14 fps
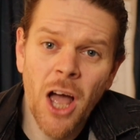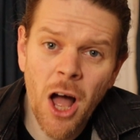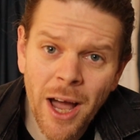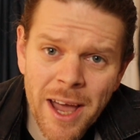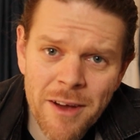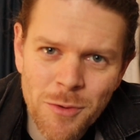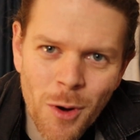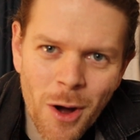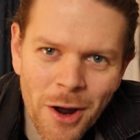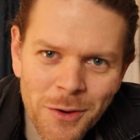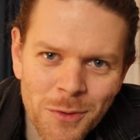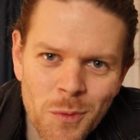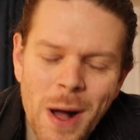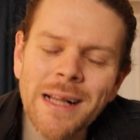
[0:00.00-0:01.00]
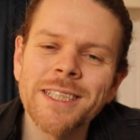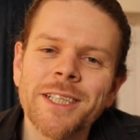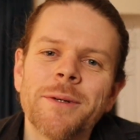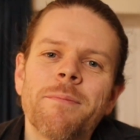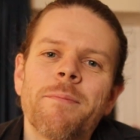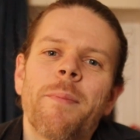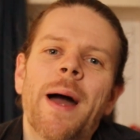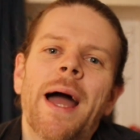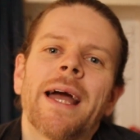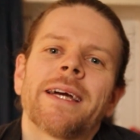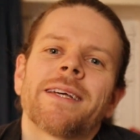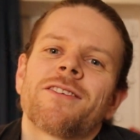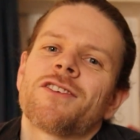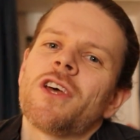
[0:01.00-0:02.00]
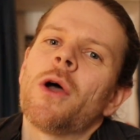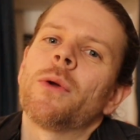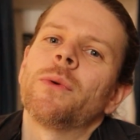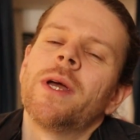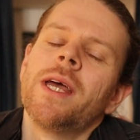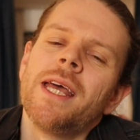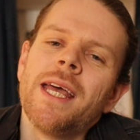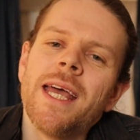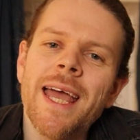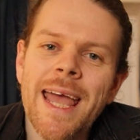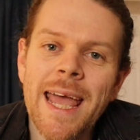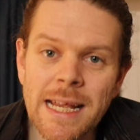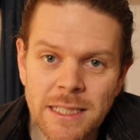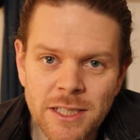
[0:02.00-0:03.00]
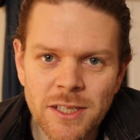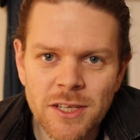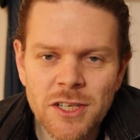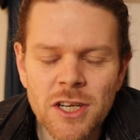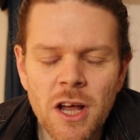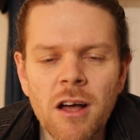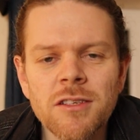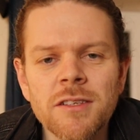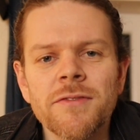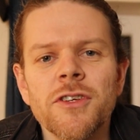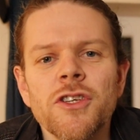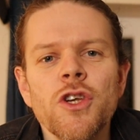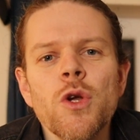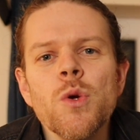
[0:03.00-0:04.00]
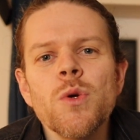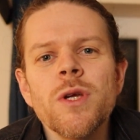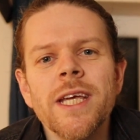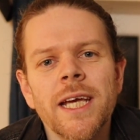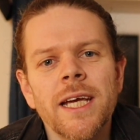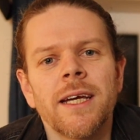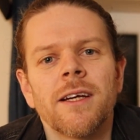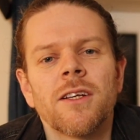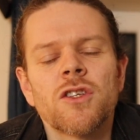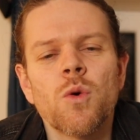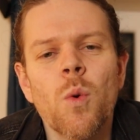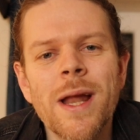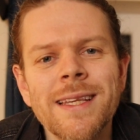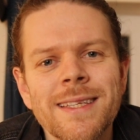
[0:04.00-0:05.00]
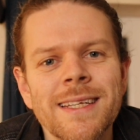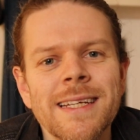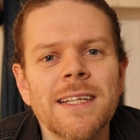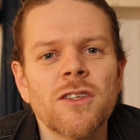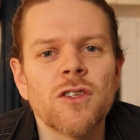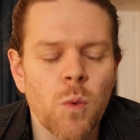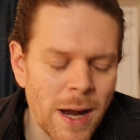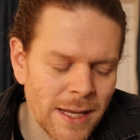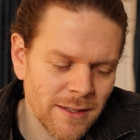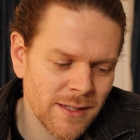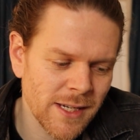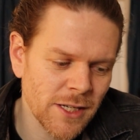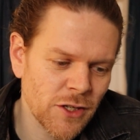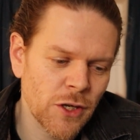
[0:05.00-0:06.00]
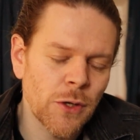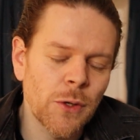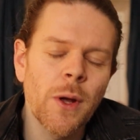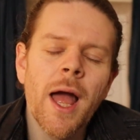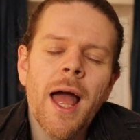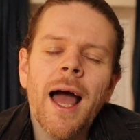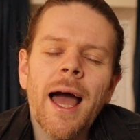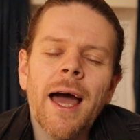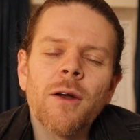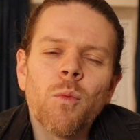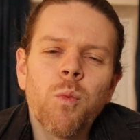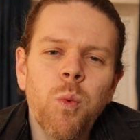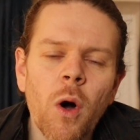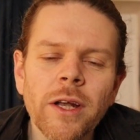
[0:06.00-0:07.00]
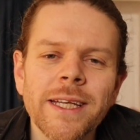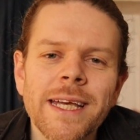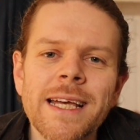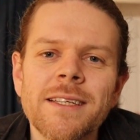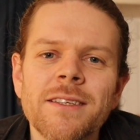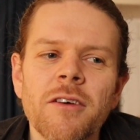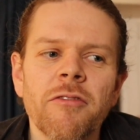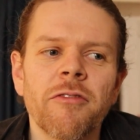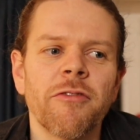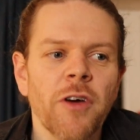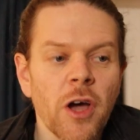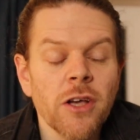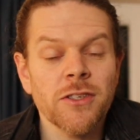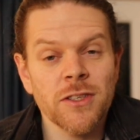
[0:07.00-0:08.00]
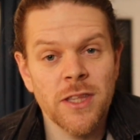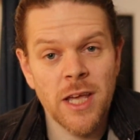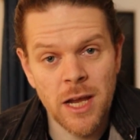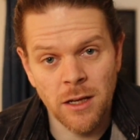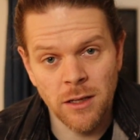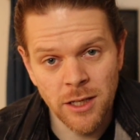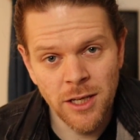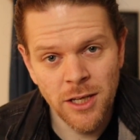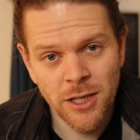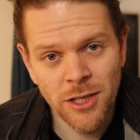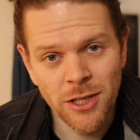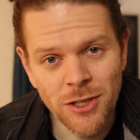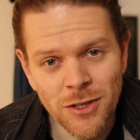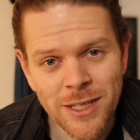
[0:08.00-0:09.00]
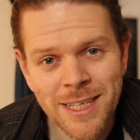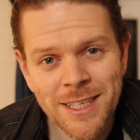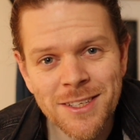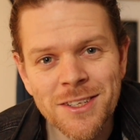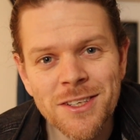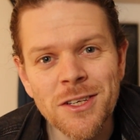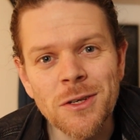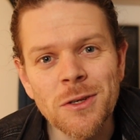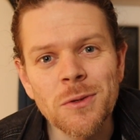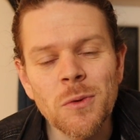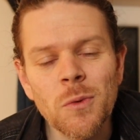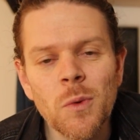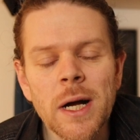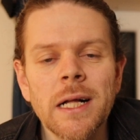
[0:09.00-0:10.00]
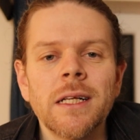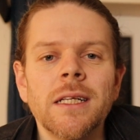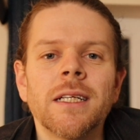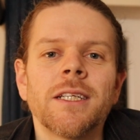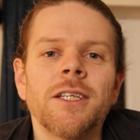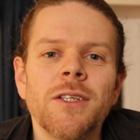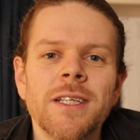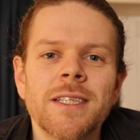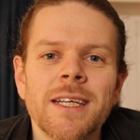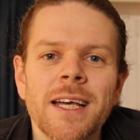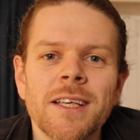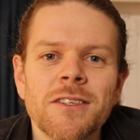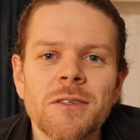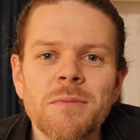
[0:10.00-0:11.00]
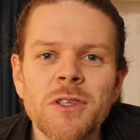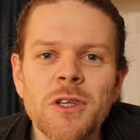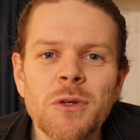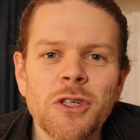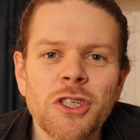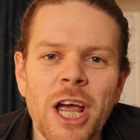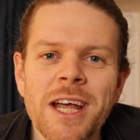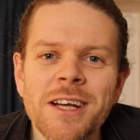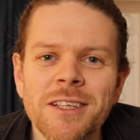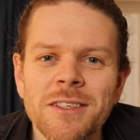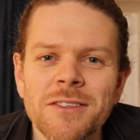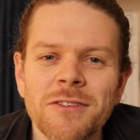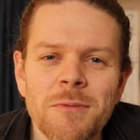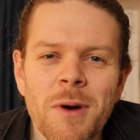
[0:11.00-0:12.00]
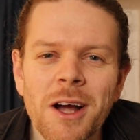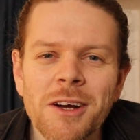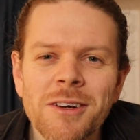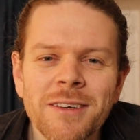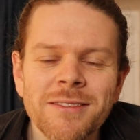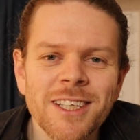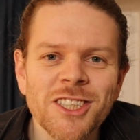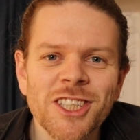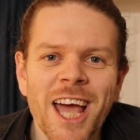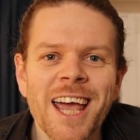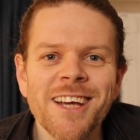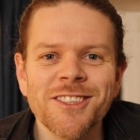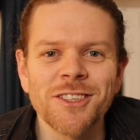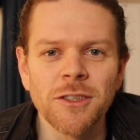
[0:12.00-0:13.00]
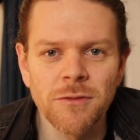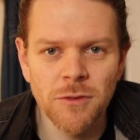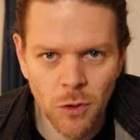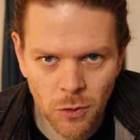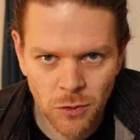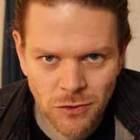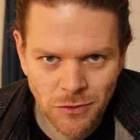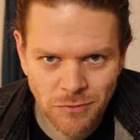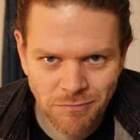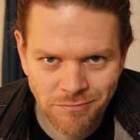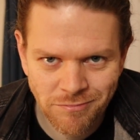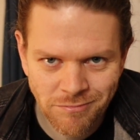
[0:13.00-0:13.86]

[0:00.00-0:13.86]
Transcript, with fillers: Hi everyone, welcome back. So, it's the start of a new year, 2022, and what is the first thing you need to do? Well, you need to get some new shaders for Minecraft Education, of course.